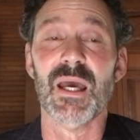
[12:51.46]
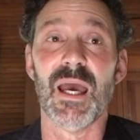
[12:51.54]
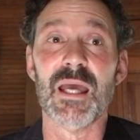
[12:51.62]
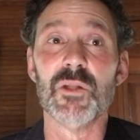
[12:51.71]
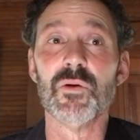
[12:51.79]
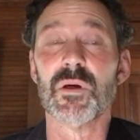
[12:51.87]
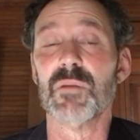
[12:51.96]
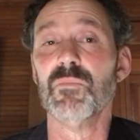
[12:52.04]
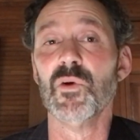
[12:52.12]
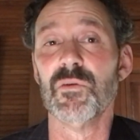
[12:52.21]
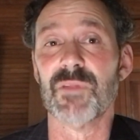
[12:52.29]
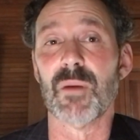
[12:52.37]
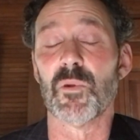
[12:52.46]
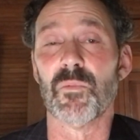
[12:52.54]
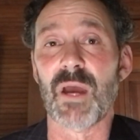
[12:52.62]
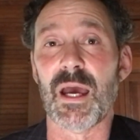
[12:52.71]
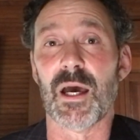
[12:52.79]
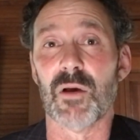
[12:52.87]
and you can move them
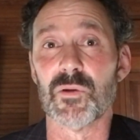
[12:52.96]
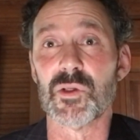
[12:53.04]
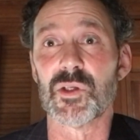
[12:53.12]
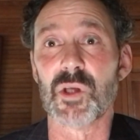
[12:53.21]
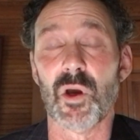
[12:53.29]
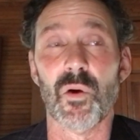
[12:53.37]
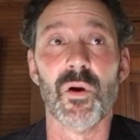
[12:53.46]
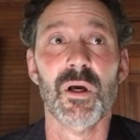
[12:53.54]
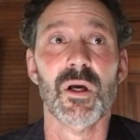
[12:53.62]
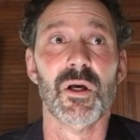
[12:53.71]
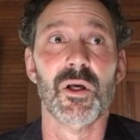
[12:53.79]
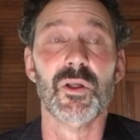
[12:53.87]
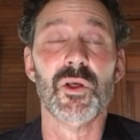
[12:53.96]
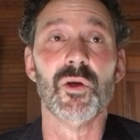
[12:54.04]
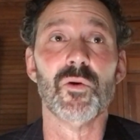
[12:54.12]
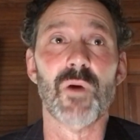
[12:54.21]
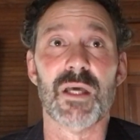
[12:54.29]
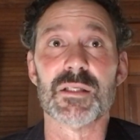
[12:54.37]
around. So
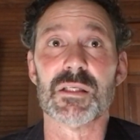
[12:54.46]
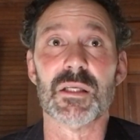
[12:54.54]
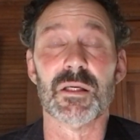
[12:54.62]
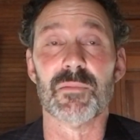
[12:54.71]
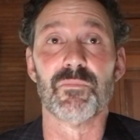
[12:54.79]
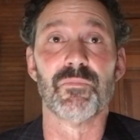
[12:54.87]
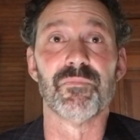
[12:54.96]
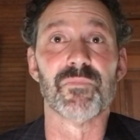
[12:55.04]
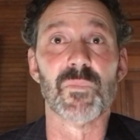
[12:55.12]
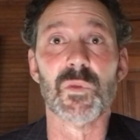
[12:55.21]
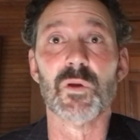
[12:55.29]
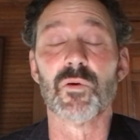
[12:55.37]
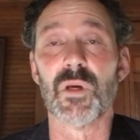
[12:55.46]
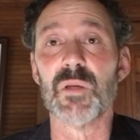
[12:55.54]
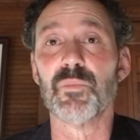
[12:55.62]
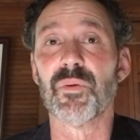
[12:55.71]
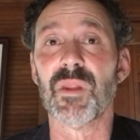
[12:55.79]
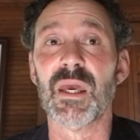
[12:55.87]
you, as the
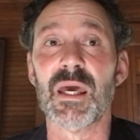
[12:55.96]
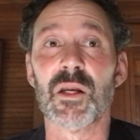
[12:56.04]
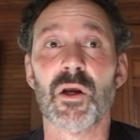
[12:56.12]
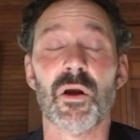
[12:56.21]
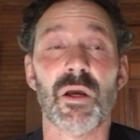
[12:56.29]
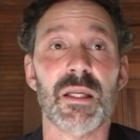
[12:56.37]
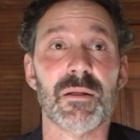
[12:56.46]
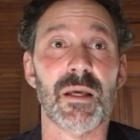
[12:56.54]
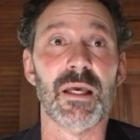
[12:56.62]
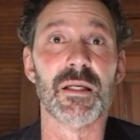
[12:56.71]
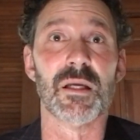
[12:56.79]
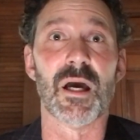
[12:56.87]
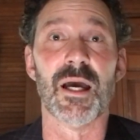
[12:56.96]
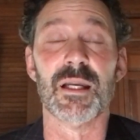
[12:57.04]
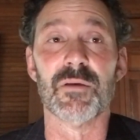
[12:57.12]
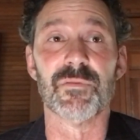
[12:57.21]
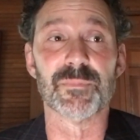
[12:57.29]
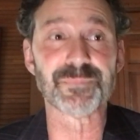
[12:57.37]
grid planner and kind
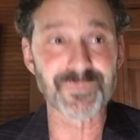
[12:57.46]
of